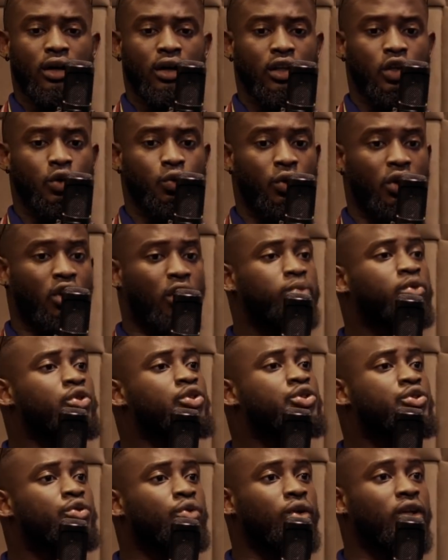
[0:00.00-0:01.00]
You wake up to
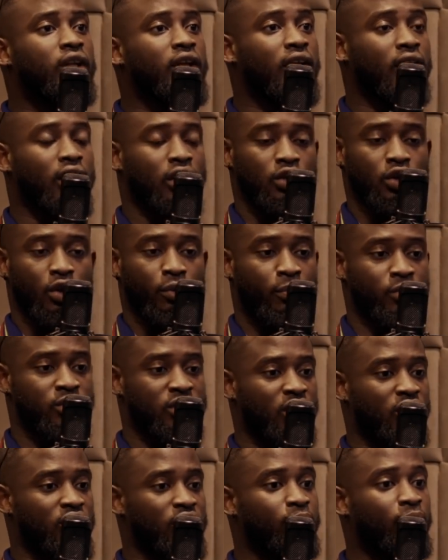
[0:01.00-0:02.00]
trolling. You're
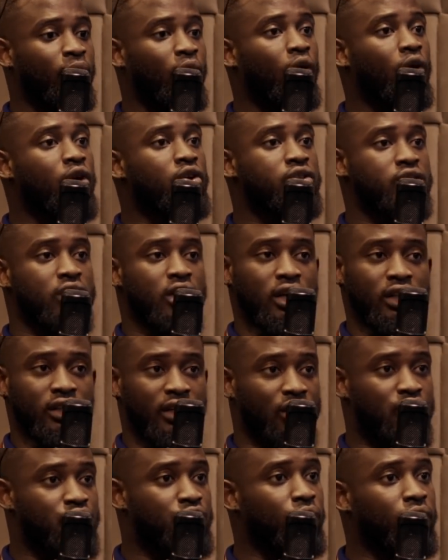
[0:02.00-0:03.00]
posted on the blogs.
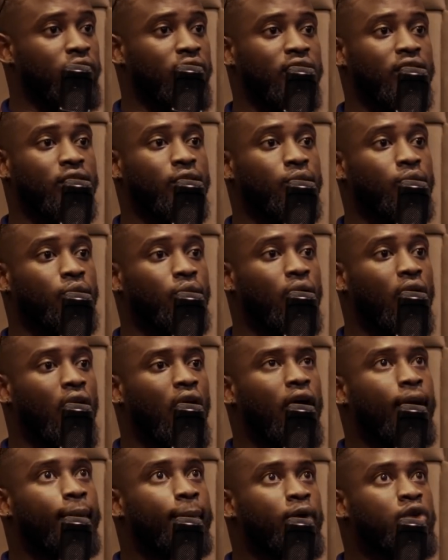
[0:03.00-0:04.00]
They're trolling you,
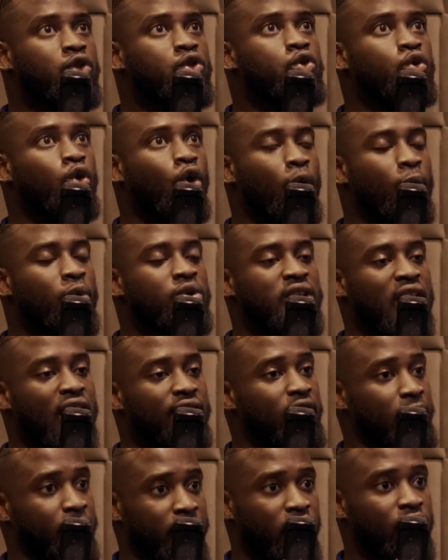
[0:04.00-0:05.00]
but you almost
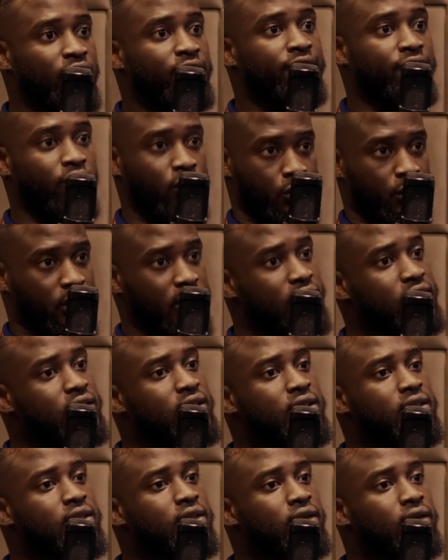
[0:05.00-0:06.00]
have 1 million
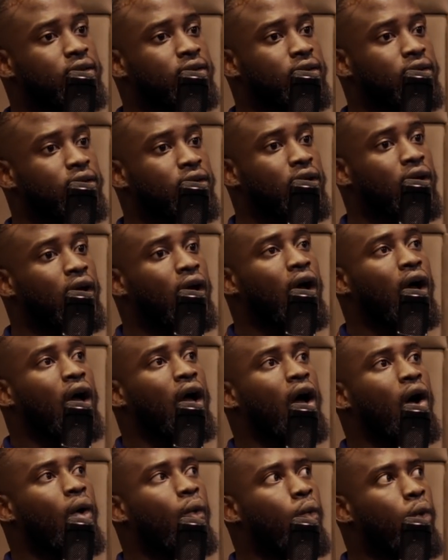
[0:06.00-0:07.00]
followers.
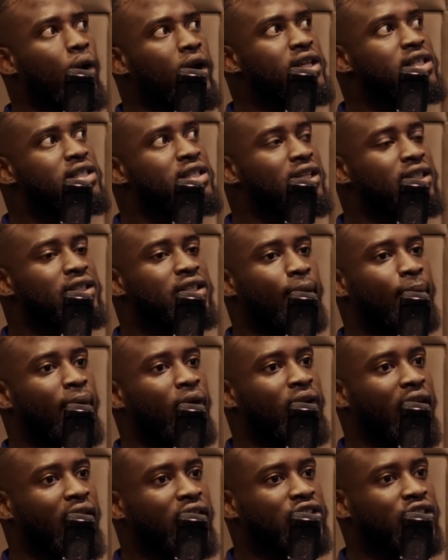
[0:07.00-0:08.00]
What is it
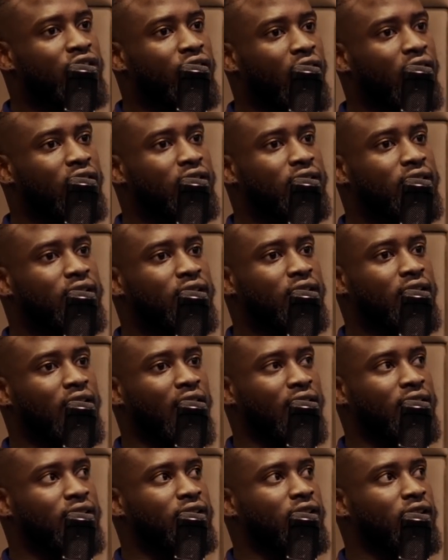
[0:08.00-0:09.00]
about Nigerians
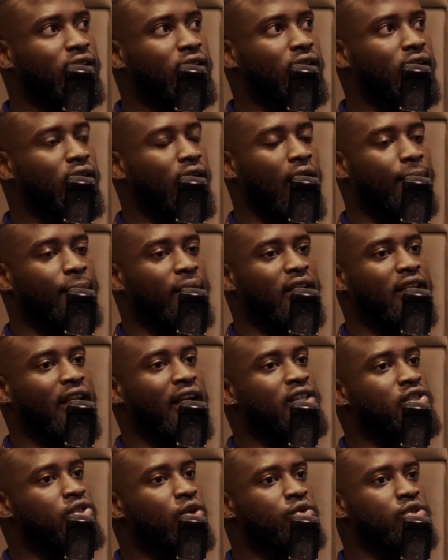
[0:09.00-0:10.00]
that? I mean, they're
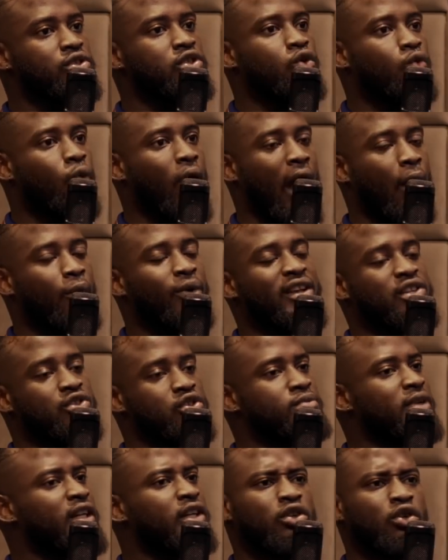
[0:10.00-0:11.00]
insulting you. I would
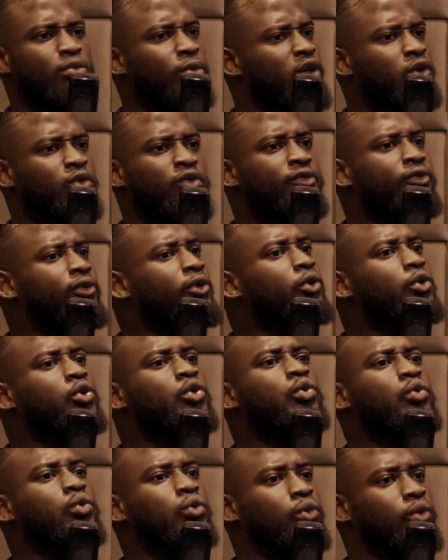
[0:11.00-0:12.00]
assume that nobody will follow
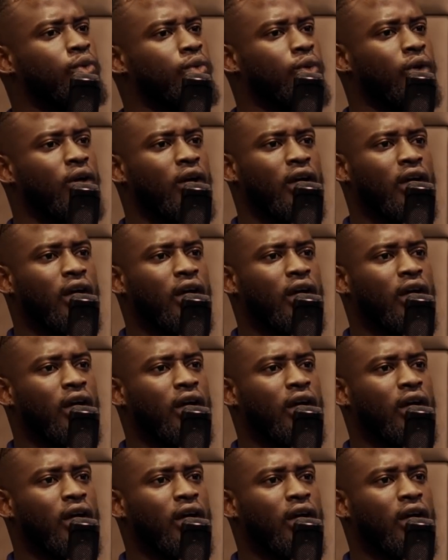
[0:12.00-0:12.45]
you.